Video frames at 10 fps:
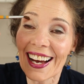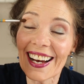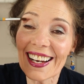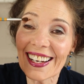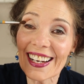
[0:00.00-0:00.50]

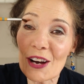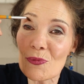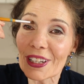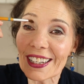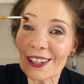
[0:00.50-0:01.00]

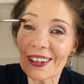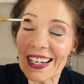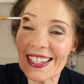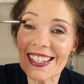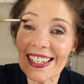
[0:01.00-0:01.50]
But the
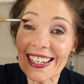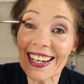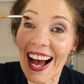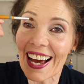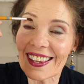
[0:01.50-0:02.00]
greatest
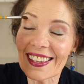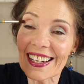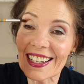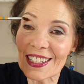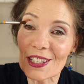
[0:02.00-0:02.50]
scene, I
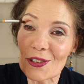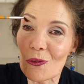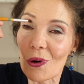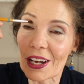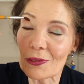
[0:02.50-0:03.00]
think, is the
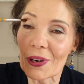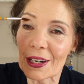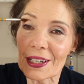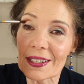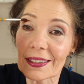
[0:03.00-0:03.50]
one where
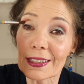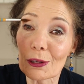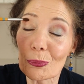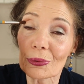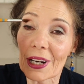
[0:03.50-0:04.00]
his
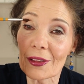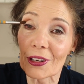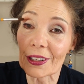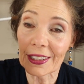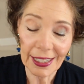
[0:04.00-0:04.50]
little
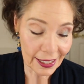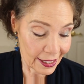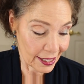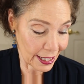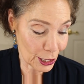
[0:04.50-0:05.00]
brother
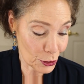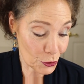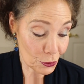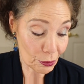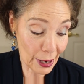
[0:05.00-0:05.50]
is
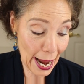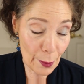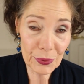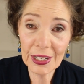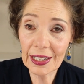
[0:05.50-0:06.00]

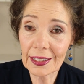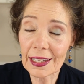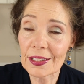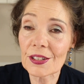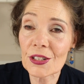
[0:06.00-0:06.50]
wrapped in
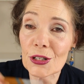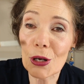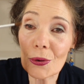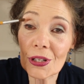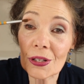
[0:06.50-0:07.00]
his
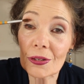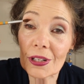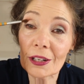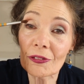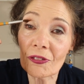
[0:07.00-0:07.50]
snowsuit
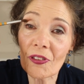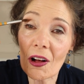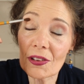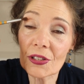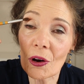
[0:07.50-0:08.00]
and
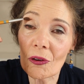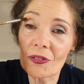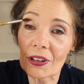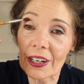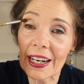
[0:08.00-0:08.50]
falls
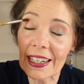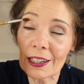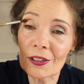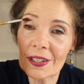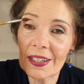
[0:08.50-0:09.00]
over, and he
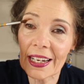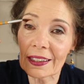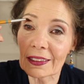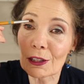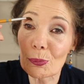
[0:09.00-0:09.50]
looks like
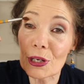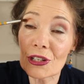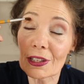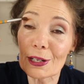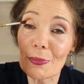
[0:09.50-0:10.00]
a little
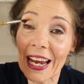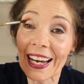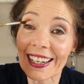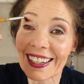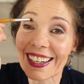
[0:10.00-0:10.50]
Michelin man,
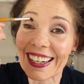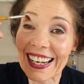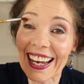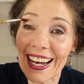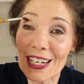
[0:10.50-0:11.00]
and he
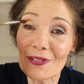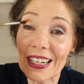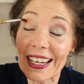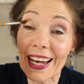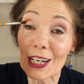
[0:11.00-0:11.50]
can't
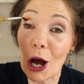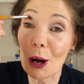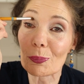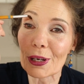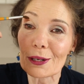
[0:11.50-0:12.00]
even get
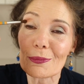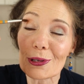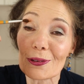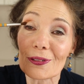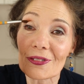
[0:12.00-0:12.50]
up and
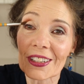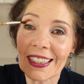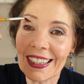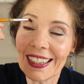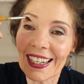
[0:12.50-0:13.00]
move.
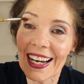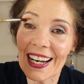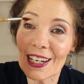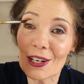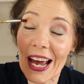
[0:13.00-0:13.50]

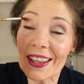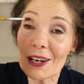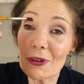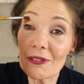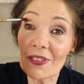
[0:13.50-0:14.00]
And
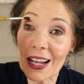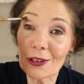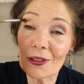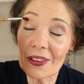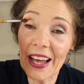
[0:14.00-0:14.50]
then we
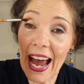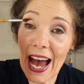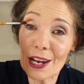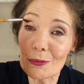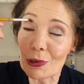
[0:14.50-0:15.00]
follow
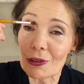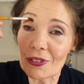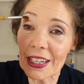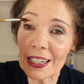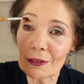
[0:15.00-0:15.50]
that
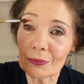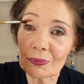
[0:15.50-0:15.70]
movie